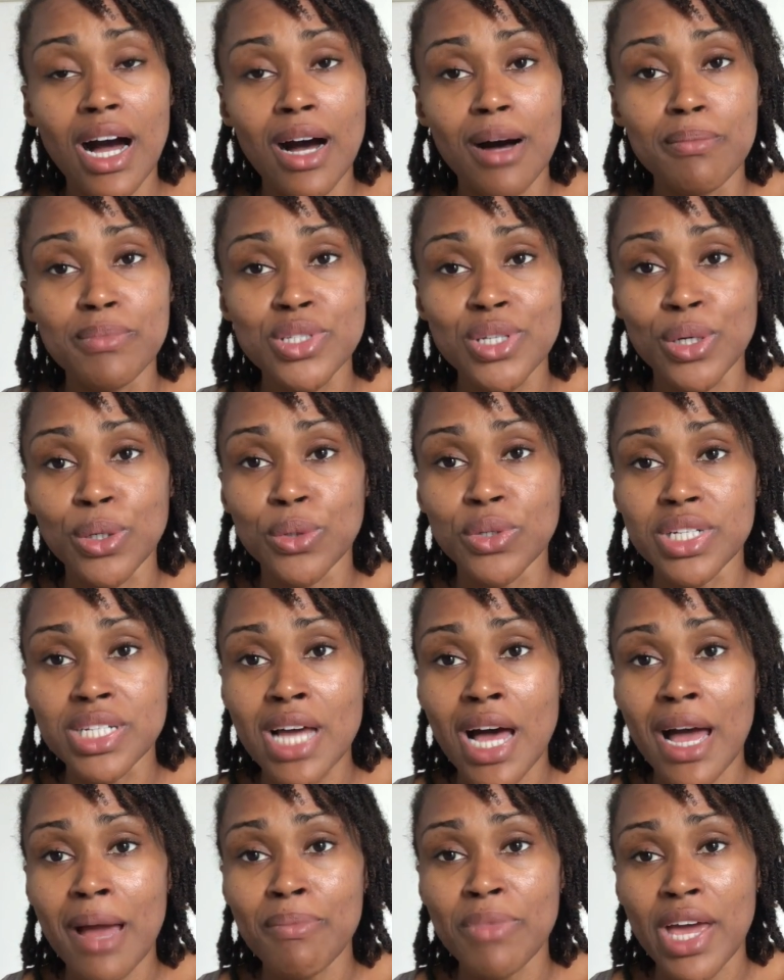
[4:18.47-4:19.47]
So the
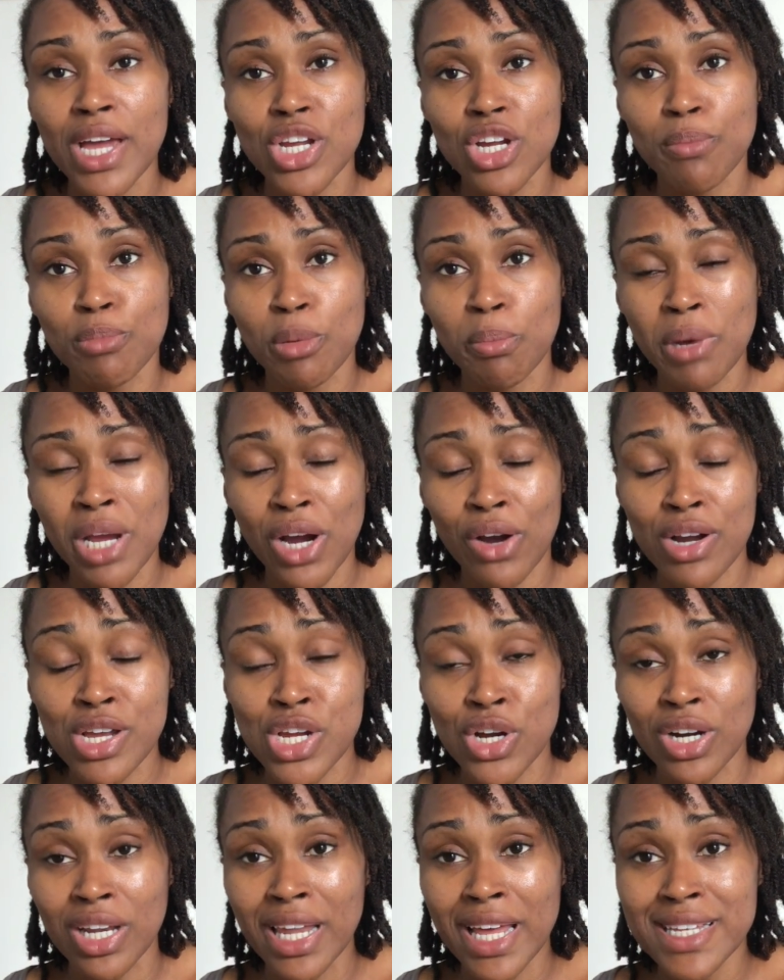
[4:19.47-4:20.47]
time that you're preparing
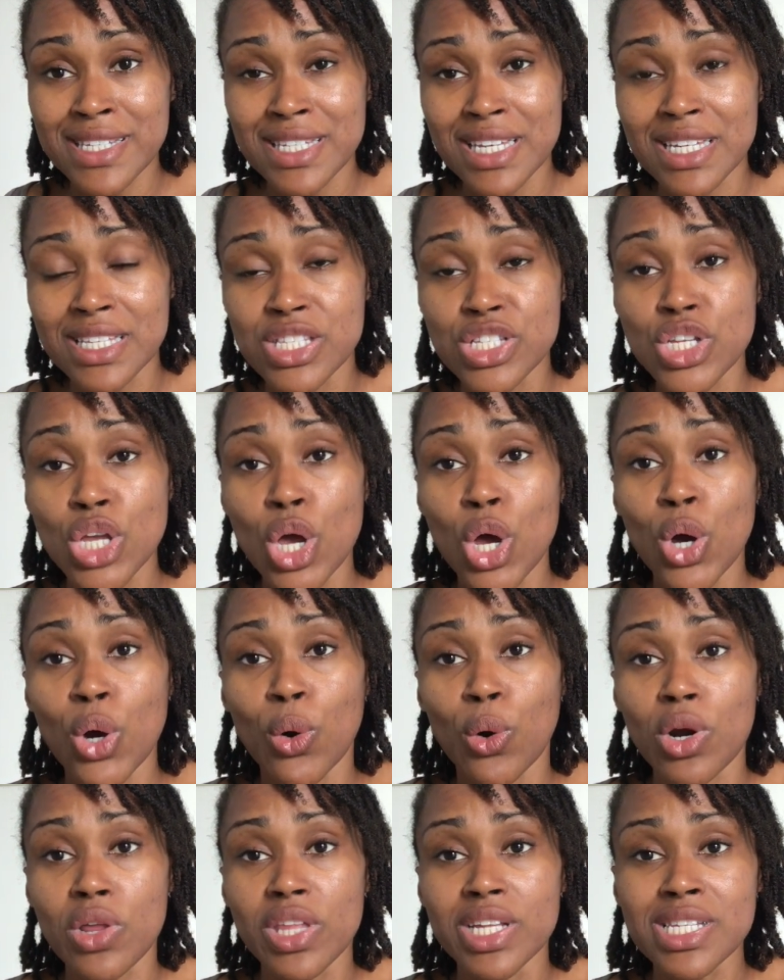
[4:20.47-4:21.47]
your lessons
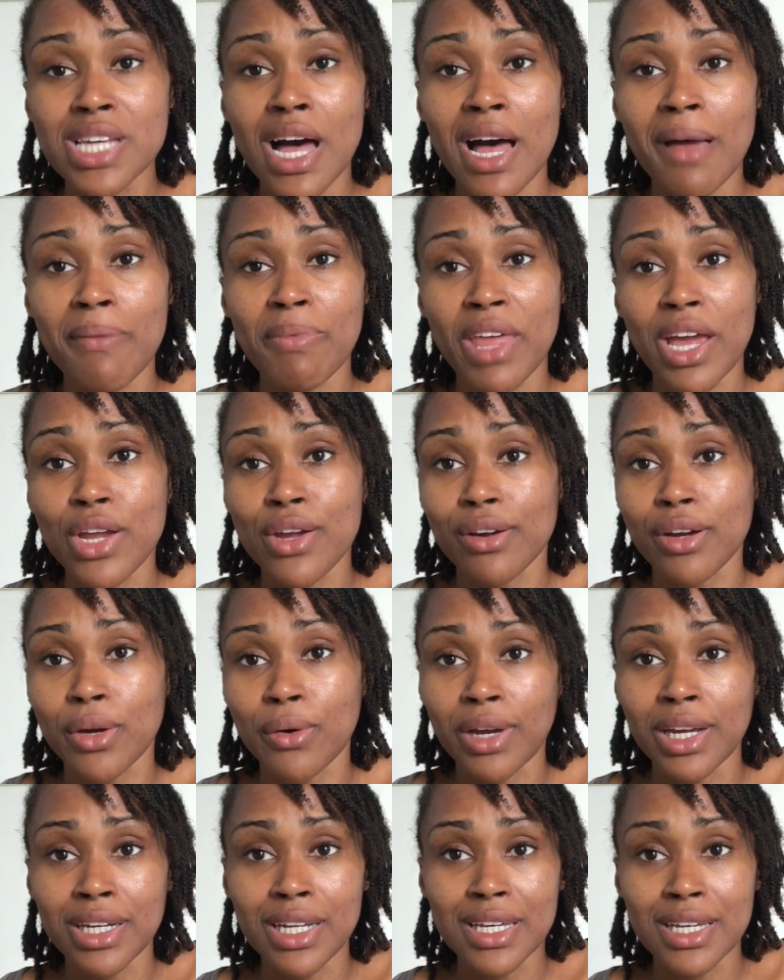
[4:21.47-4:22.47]
or the time that you're
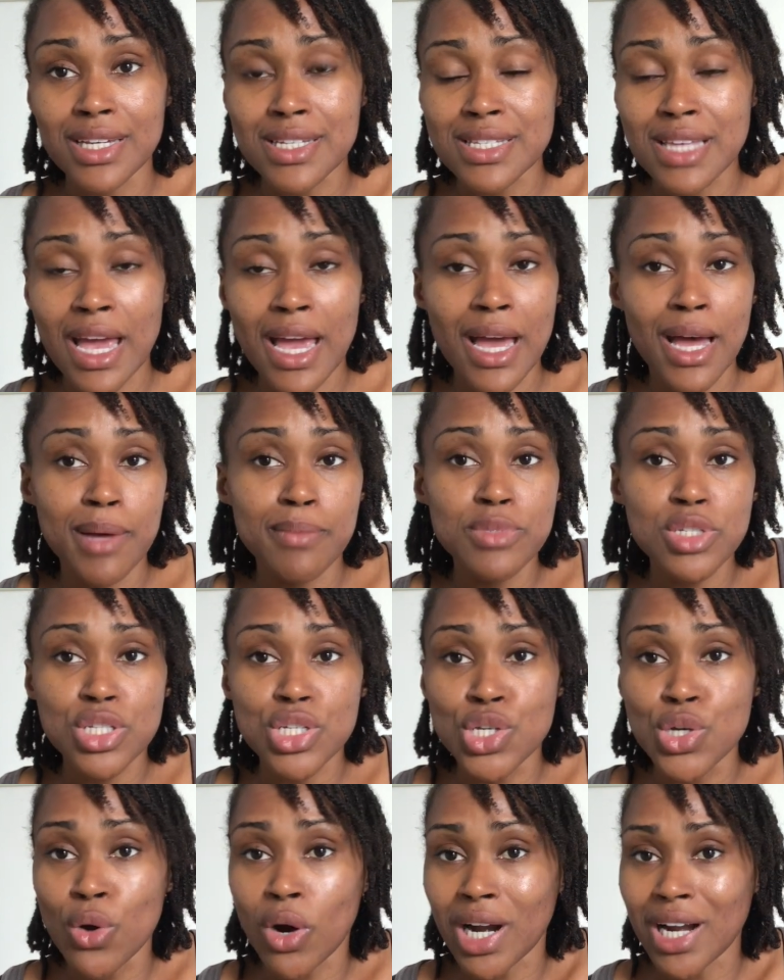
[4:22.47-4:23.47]
grading exams,
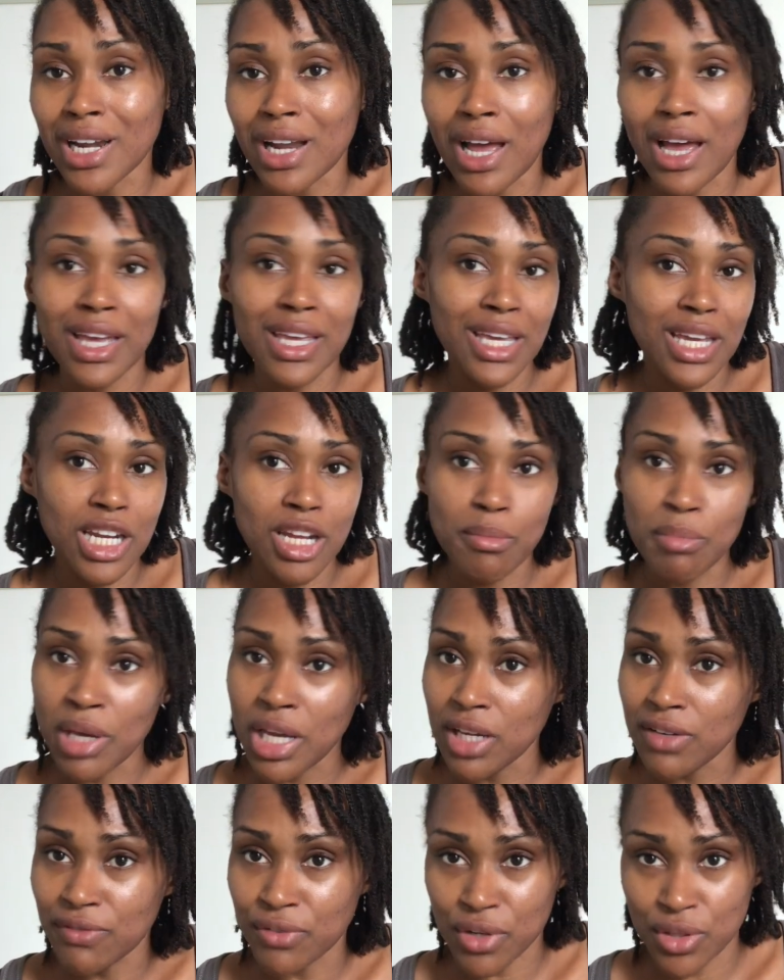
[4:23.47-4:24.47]
you are not getting
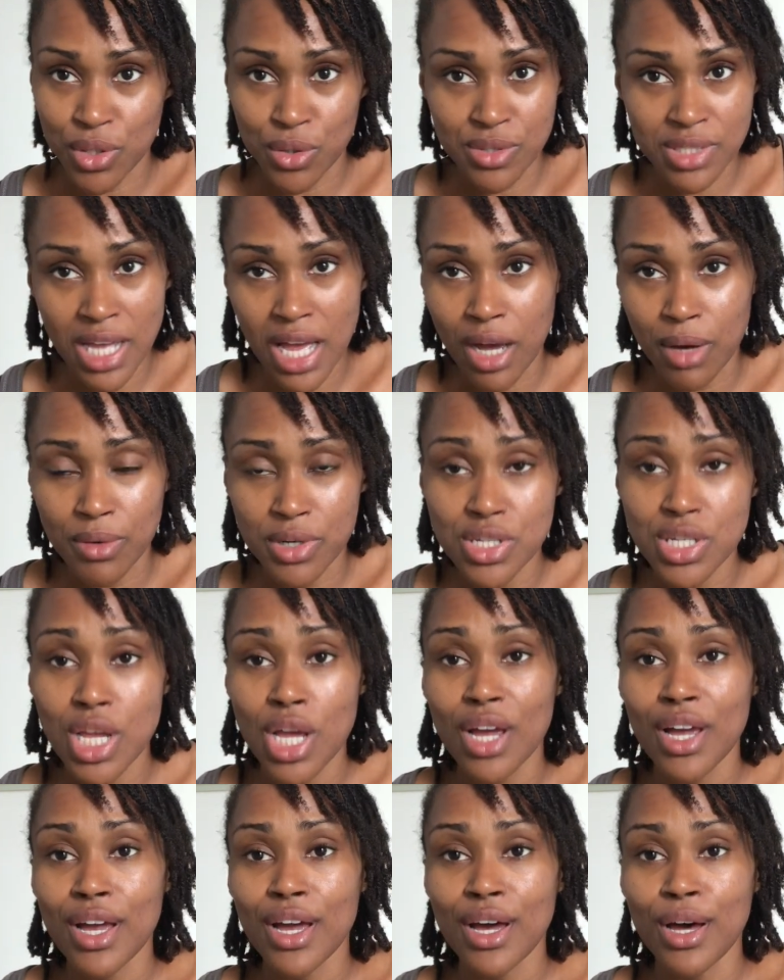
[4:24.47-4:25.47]
paid for those hours.
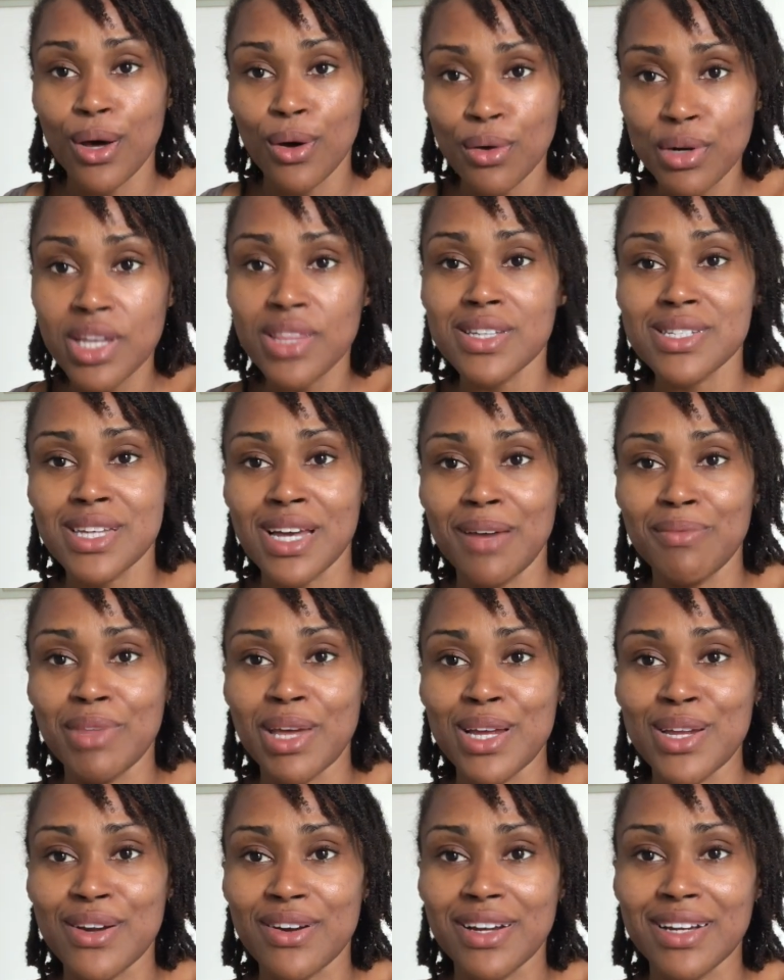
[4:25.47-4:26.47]
Only the time
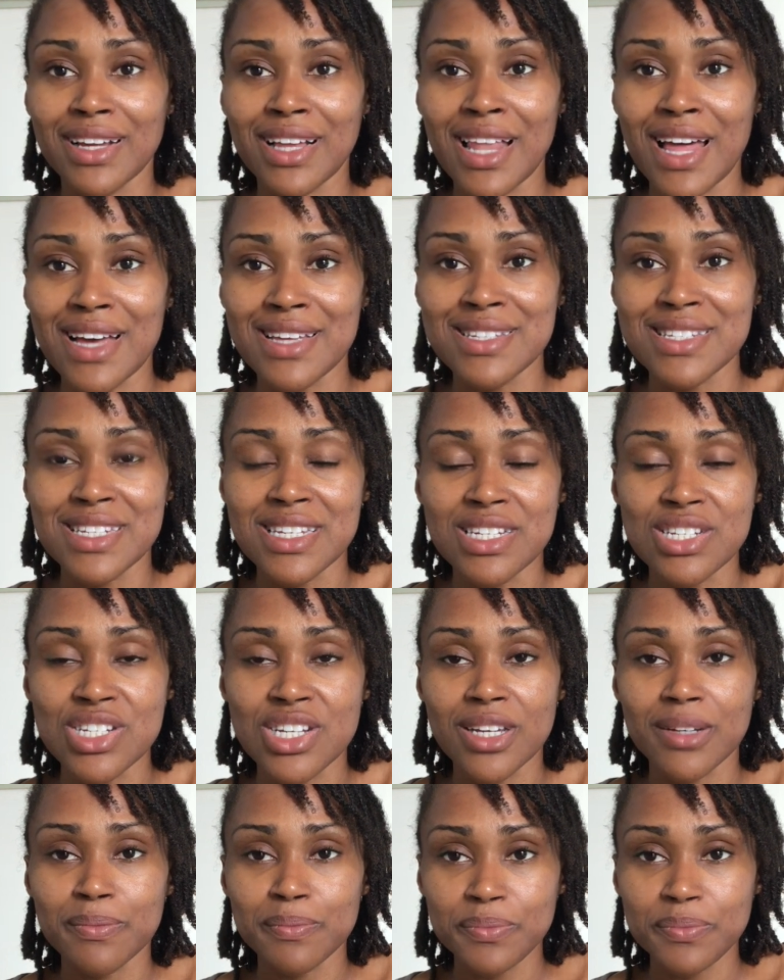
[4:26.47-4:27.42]
that you're in class teaching.